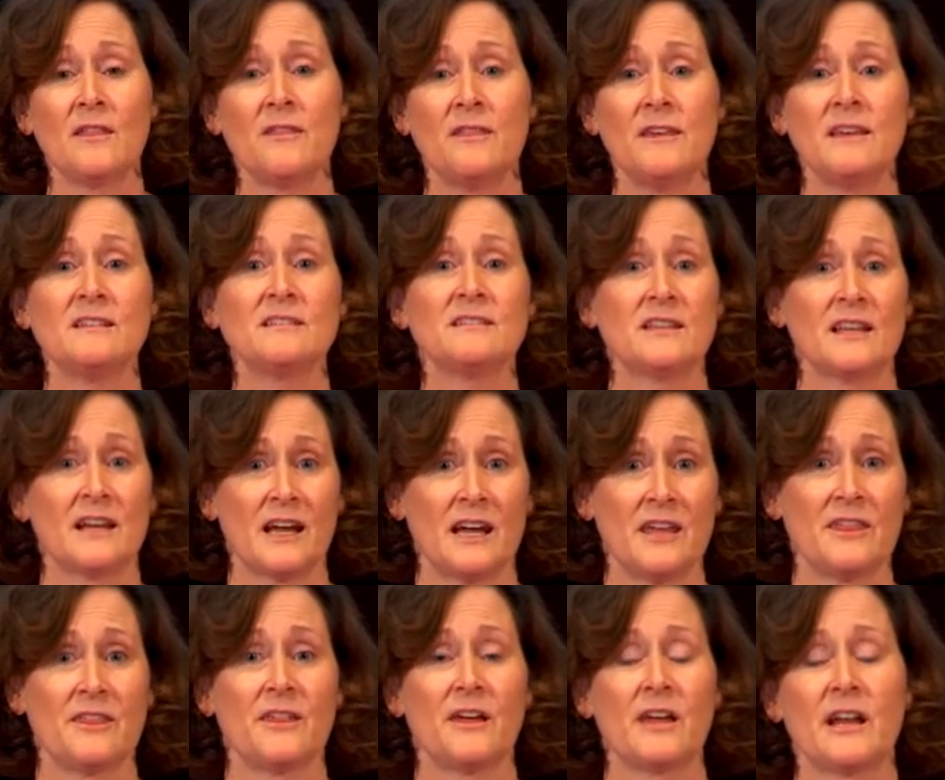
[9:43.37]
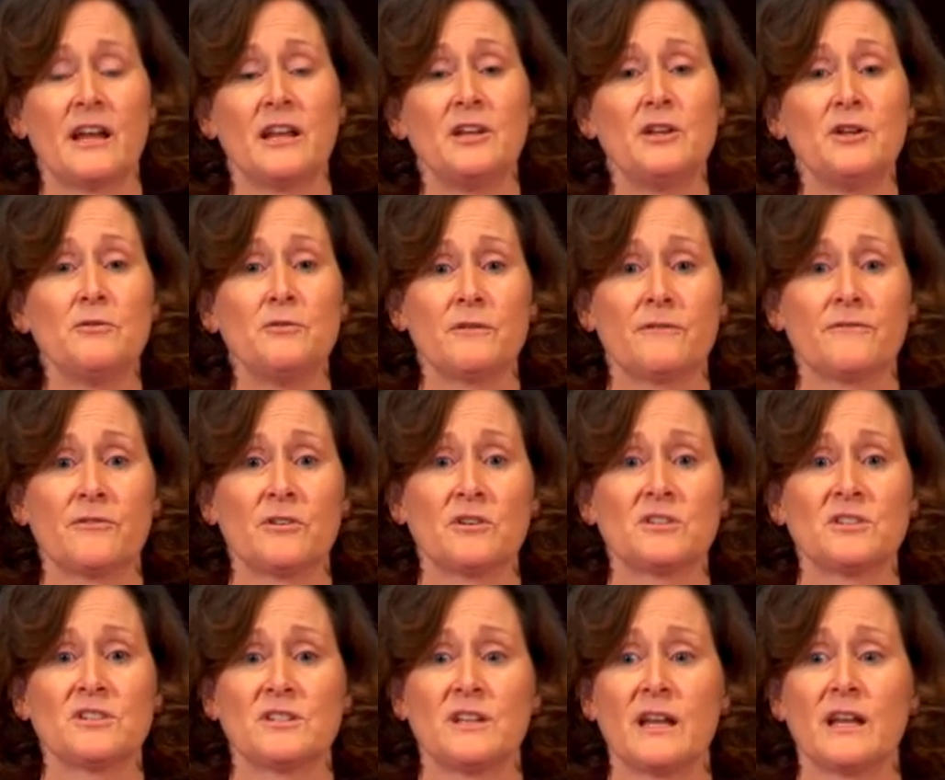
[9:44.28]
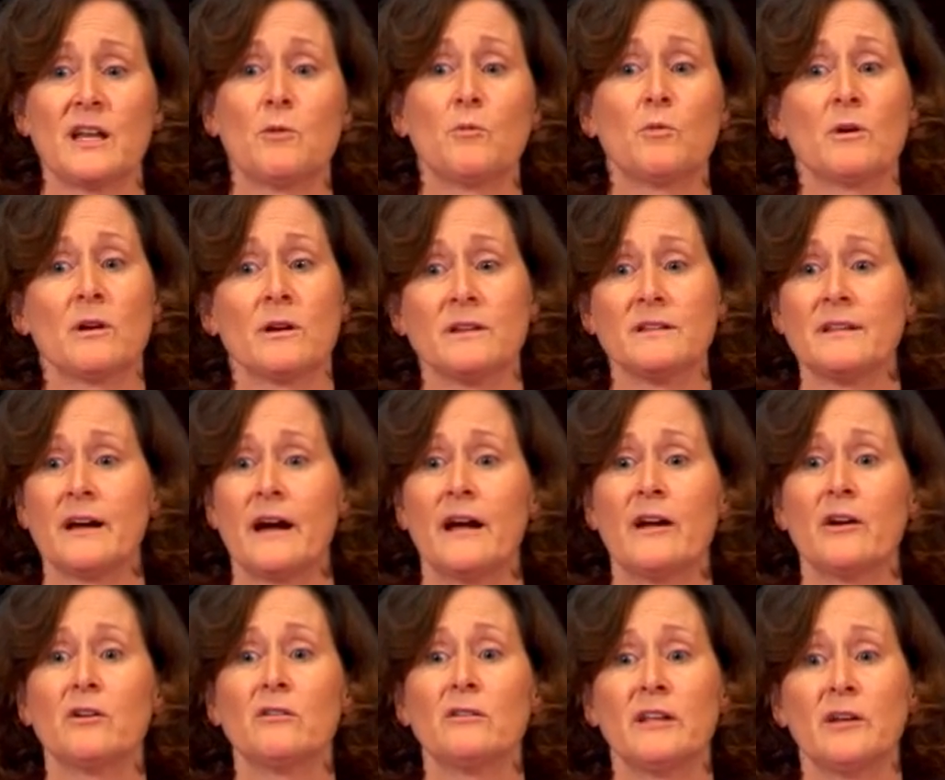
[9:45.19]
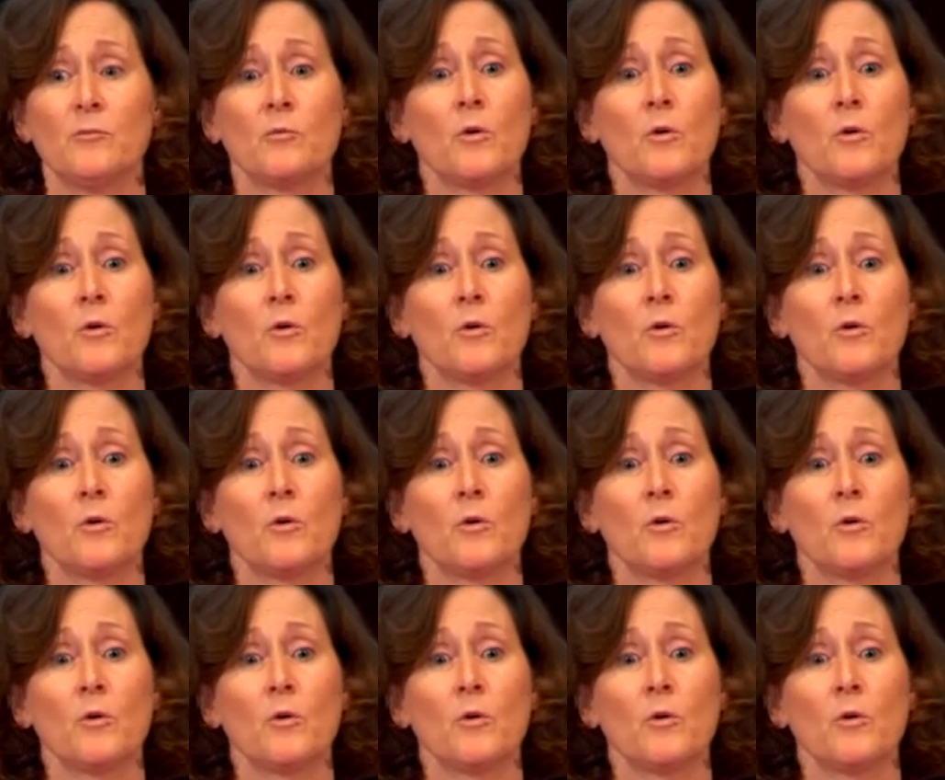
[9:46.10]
things that I thought I knew the first study were entirely